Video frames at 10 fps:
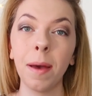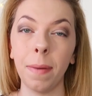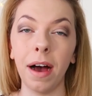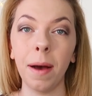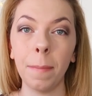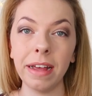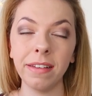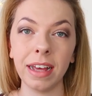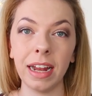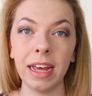But
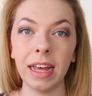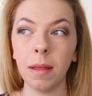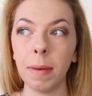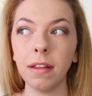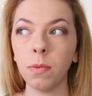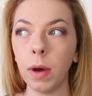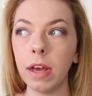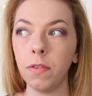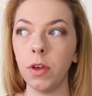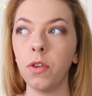basically, the best
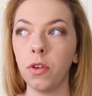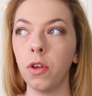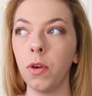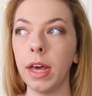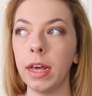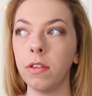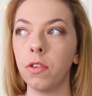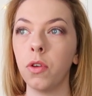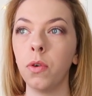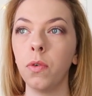way for you to do it is
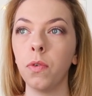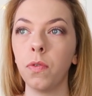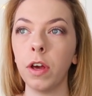to